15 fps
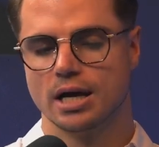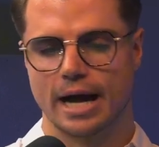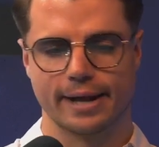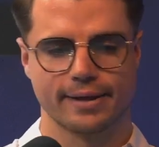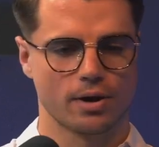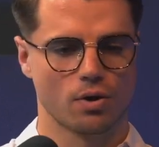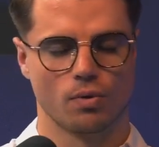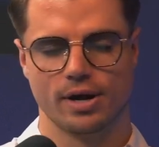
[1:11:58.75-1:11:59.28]
guy
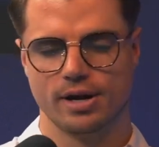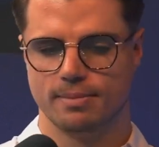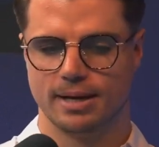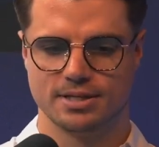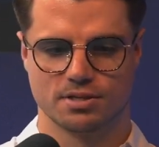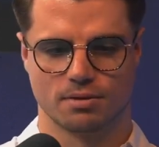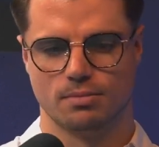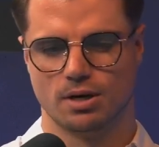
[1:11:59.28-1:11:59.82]
that already
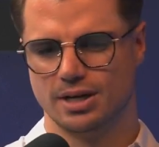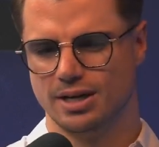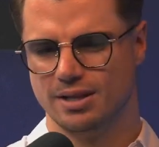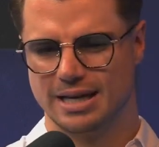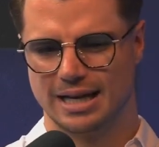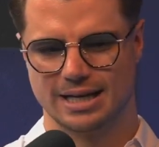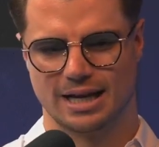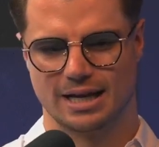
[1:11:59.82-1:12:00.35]
made some money,
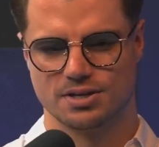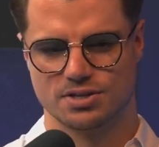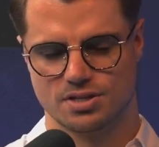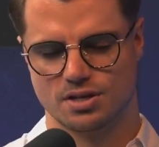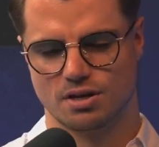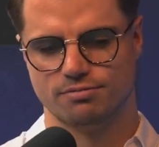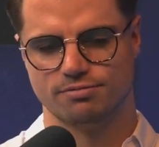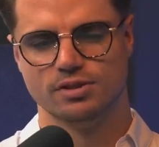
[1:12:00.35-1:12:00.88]
that kind of
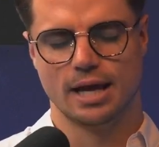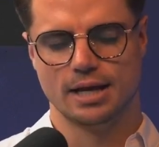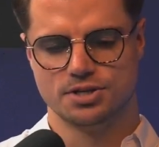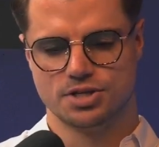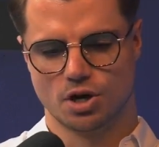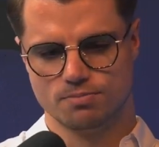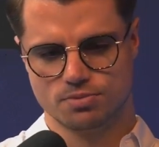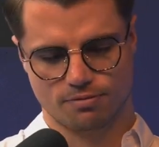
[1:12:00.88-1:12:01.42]
stuff. In
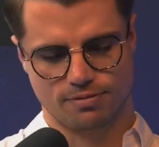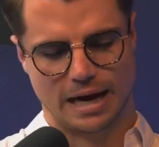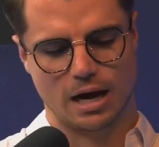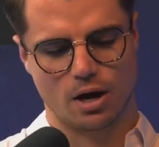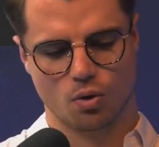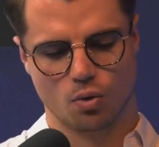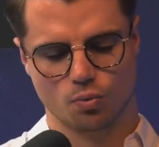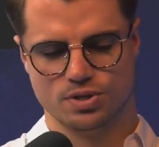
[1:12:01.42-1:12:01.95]
terms of
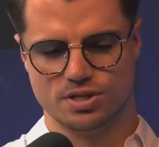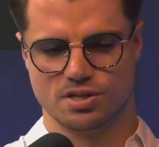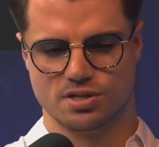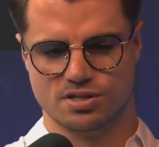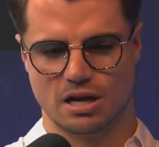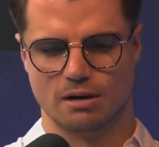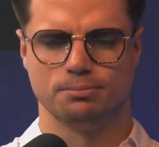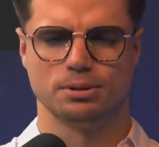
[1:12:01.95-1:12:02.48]
how this
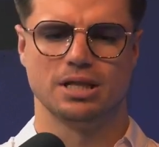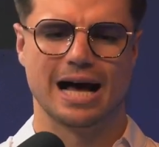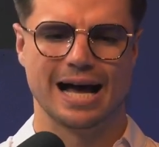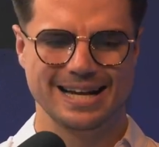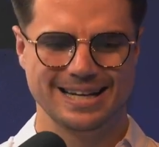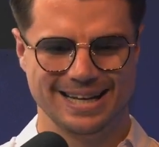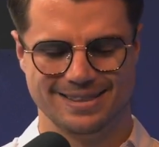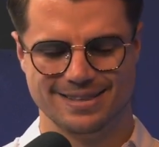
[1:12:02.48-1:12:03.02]
is
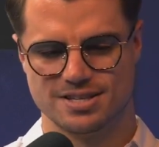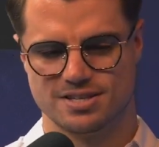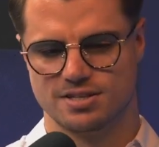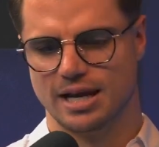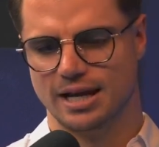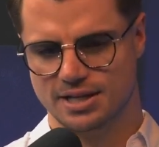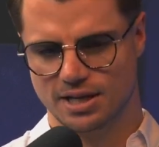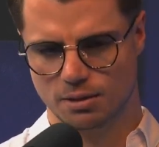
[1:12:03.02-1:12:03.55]
applied in this
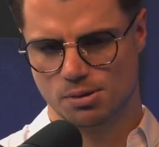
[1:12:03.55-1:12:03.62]
dating